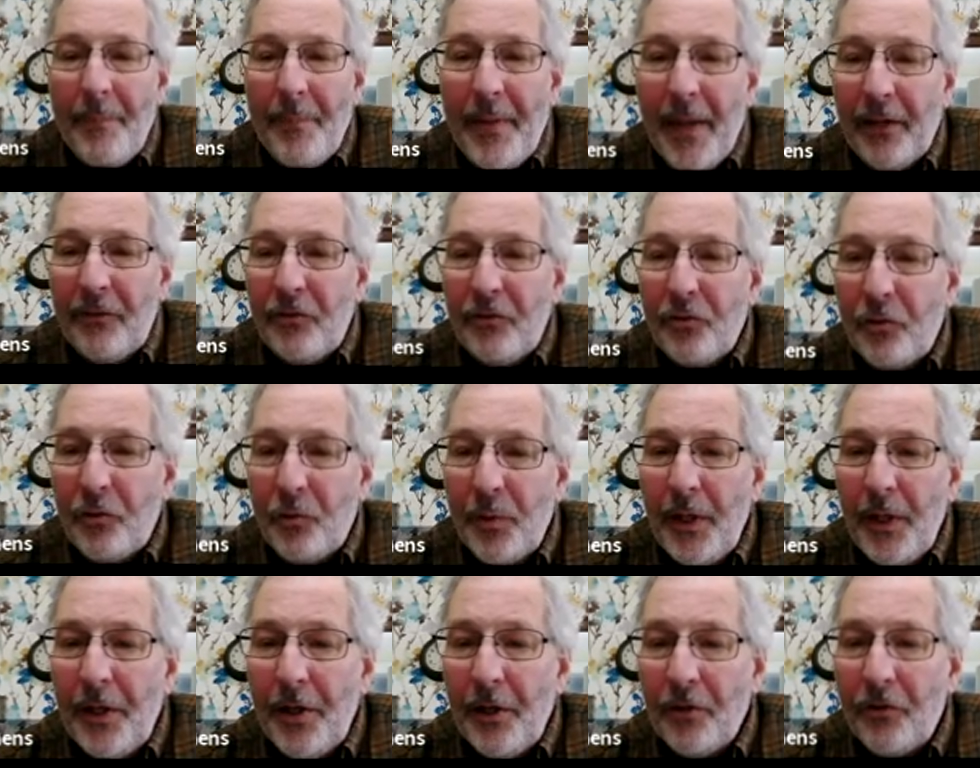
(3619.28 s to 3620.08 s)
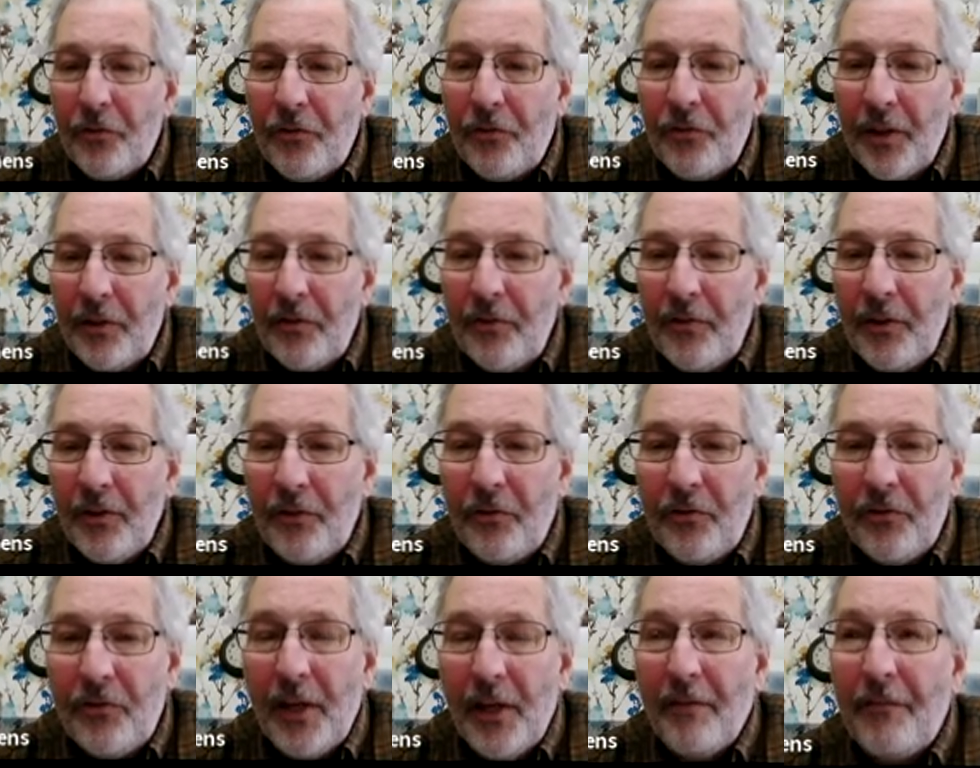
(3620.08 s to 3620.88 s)
that's 360
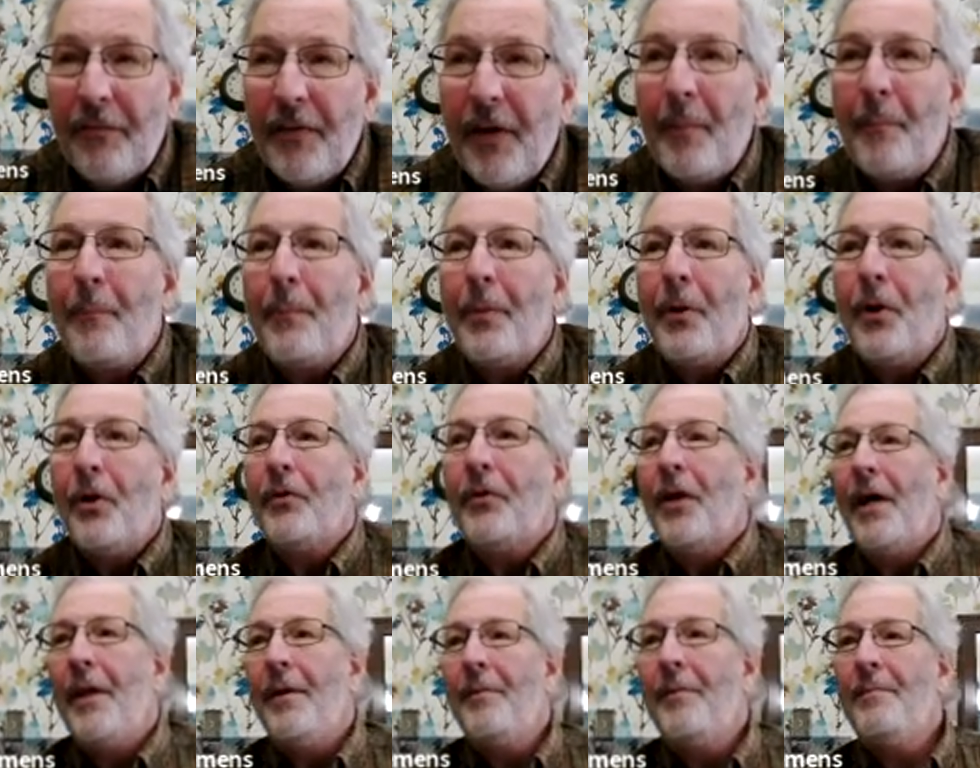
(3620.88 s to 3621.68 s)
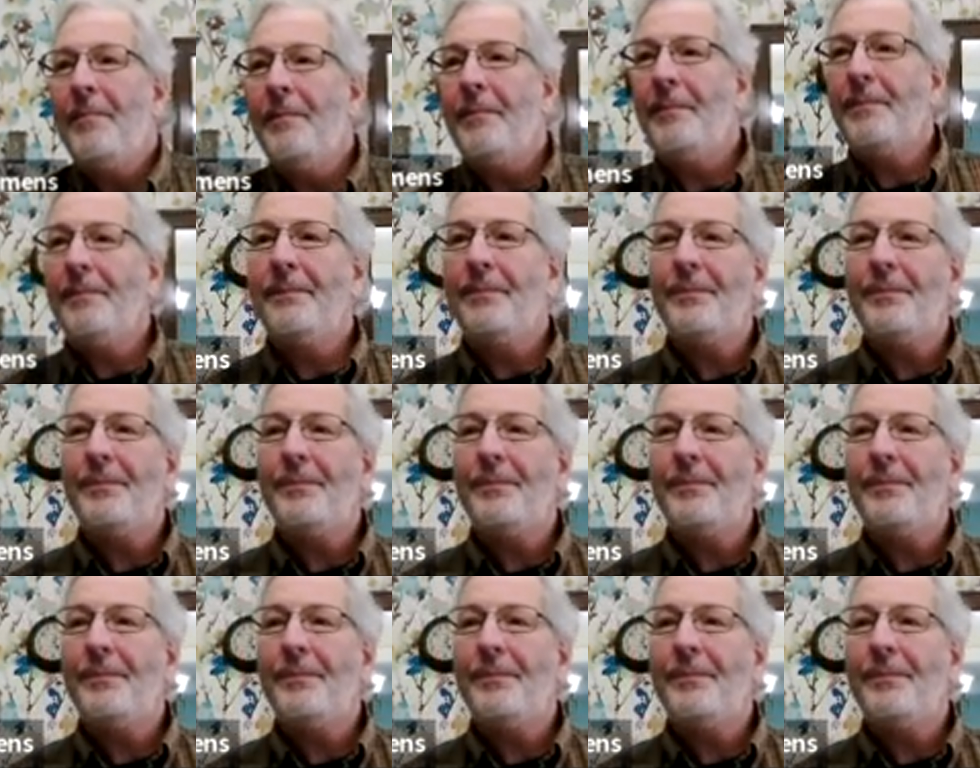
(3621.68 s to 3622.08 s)
CFM per ton.